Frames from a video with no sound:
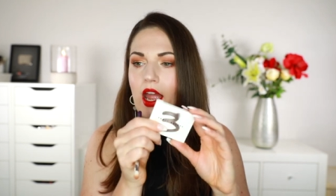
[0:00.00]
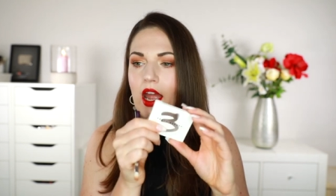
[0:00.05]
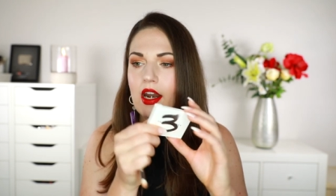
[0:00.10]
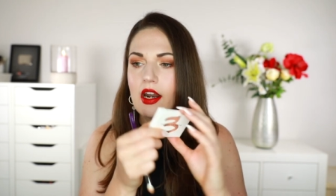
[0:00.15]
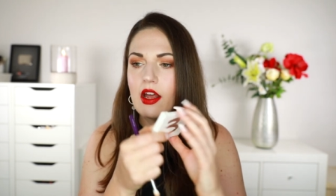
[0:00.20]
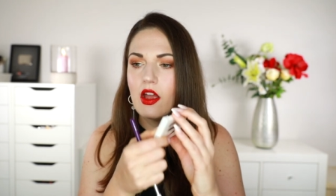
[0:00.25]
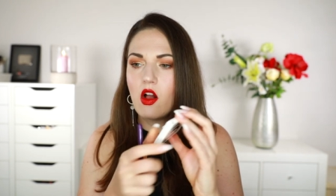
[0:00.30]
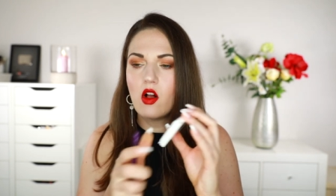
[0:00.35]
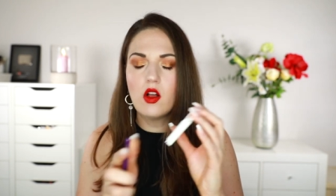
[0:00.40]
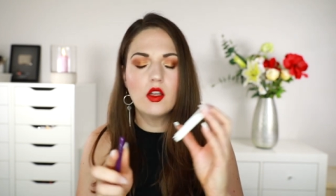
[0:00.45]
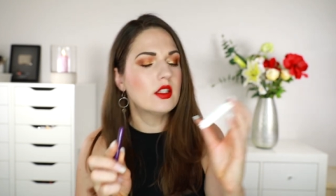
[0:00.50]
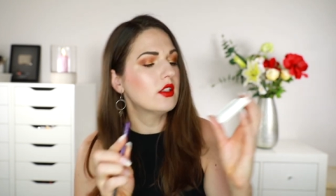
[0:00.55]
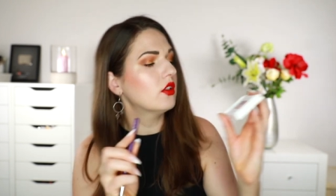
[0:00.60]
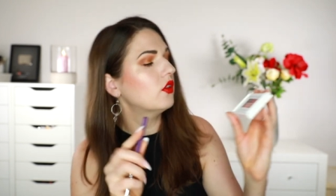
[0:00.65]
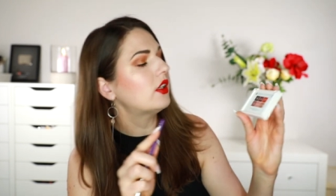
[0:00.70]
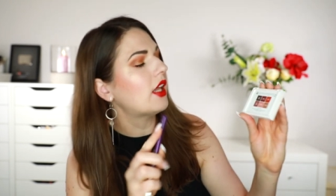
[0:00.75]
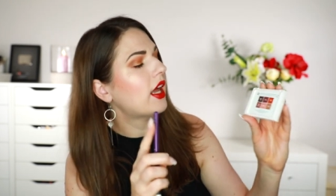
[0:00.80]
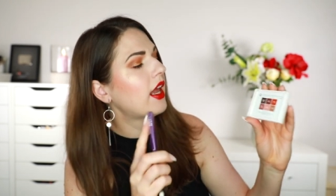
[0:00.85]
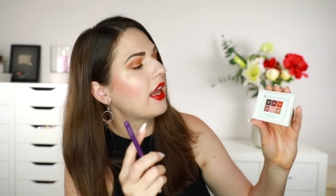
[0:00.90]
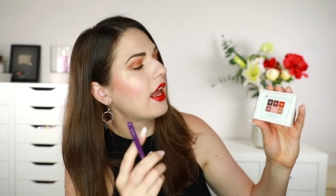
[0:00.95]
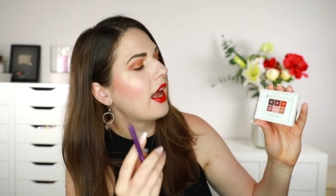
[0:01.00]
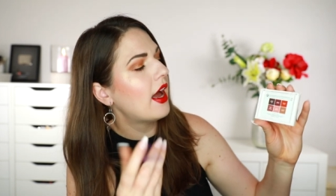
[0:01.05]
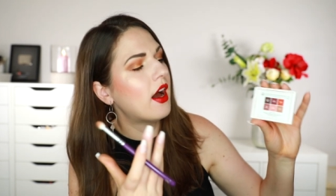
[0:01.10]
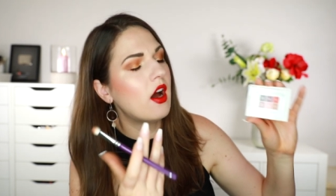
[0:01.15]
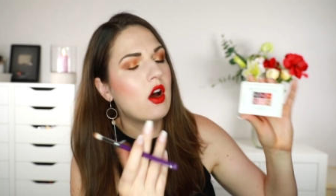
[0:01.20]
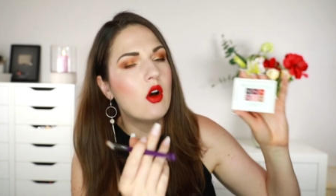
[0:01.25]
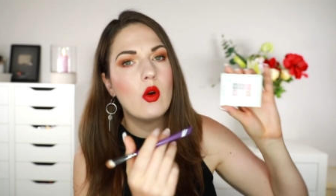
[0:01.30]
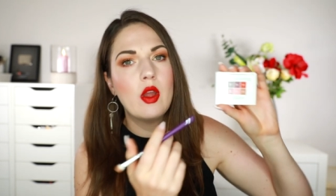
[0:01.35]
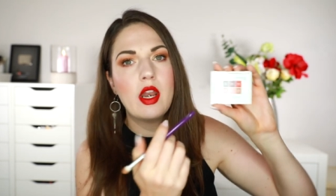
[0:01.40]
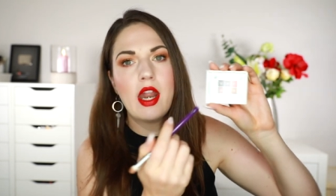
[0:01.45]
and I also like
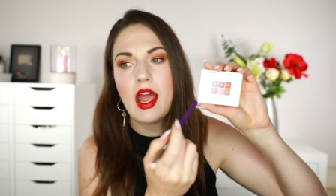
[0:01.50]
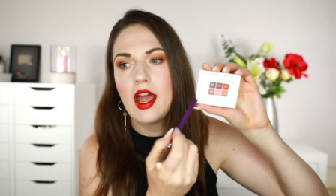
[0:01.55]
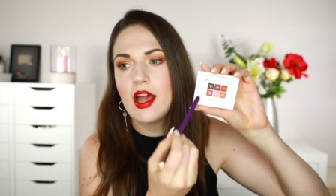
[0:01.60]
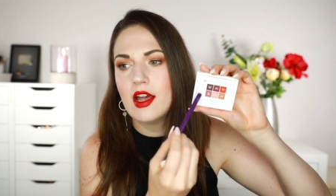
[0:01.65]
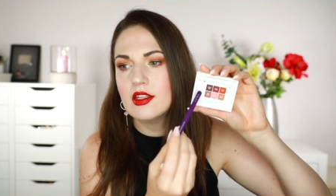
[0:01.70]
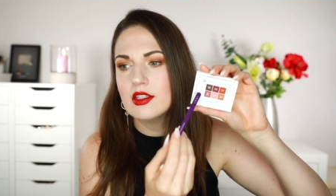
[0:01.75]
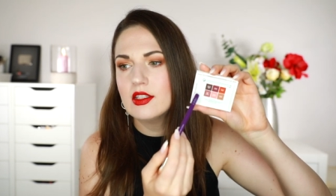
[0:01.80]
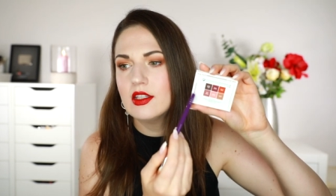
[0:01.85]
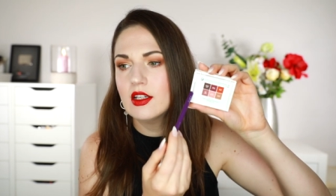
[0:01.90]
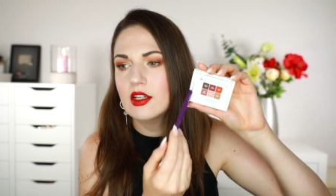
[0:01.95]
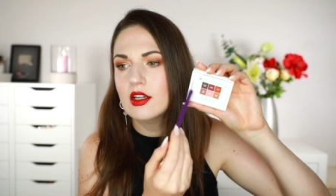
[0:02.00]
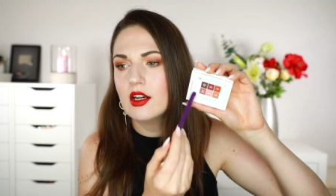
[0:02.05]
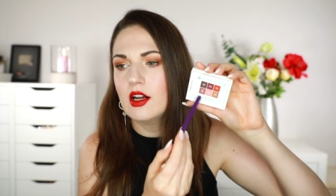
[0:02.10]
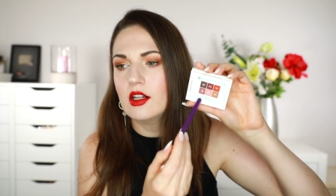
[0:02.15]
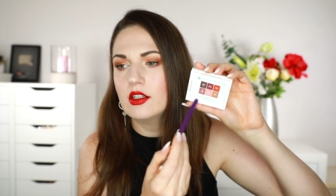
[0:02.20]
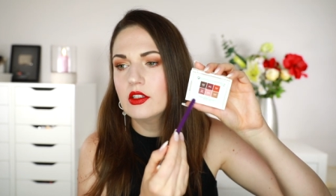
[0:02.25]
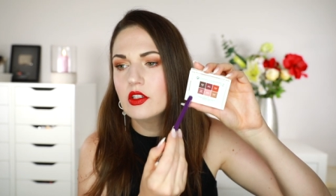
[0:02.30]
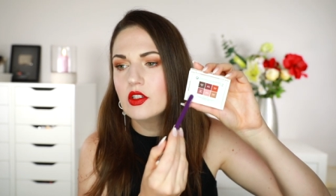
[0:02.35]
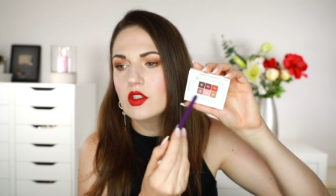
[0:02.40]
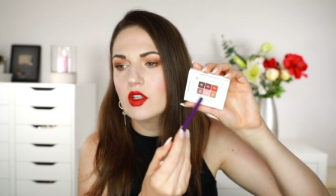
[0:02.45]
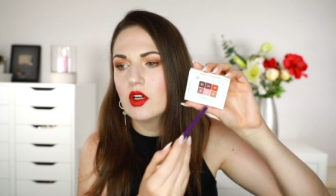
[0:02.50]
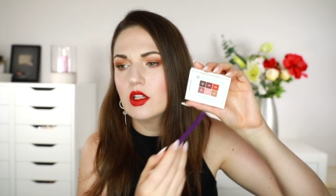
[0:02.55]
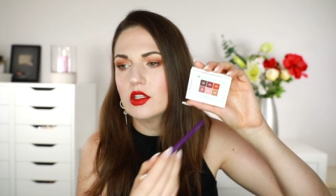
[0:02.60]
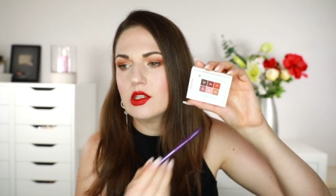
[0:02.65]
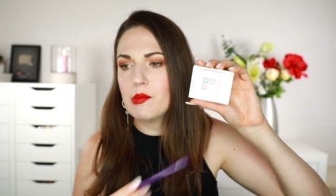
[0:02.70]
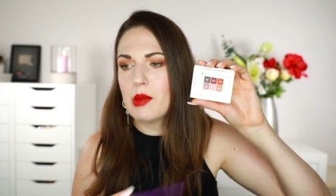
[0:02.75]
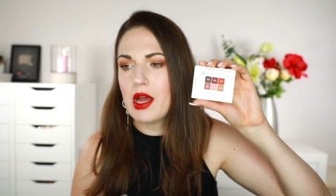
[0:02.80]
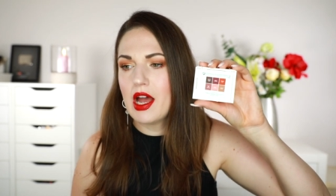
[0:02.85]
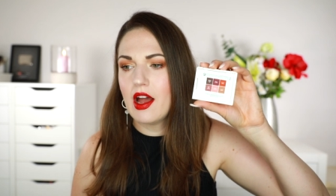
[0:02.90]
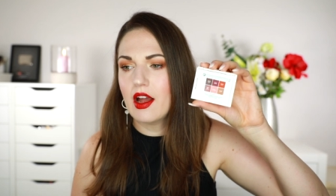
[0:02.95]
how it has the colors on
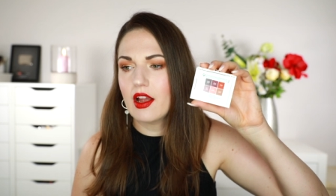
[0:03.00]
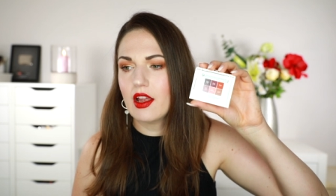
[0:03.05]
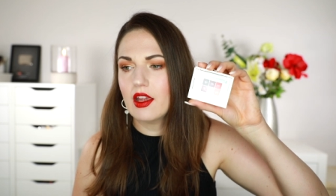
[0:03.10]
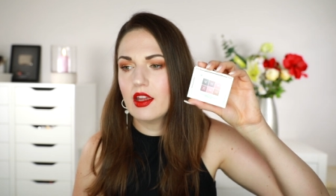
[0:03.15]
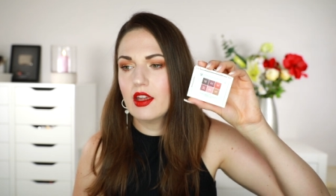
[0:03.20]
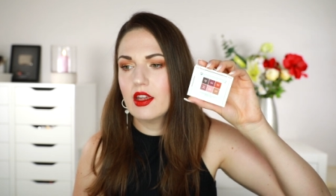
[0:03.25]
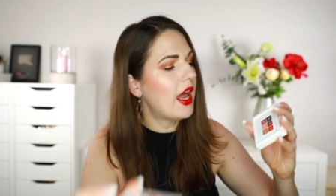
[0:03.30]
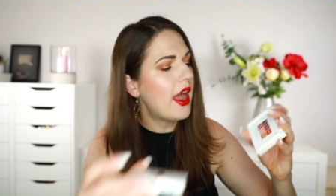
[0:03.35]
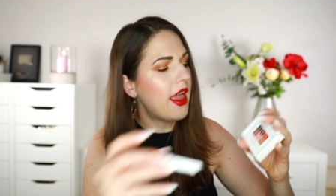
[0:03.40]
the back.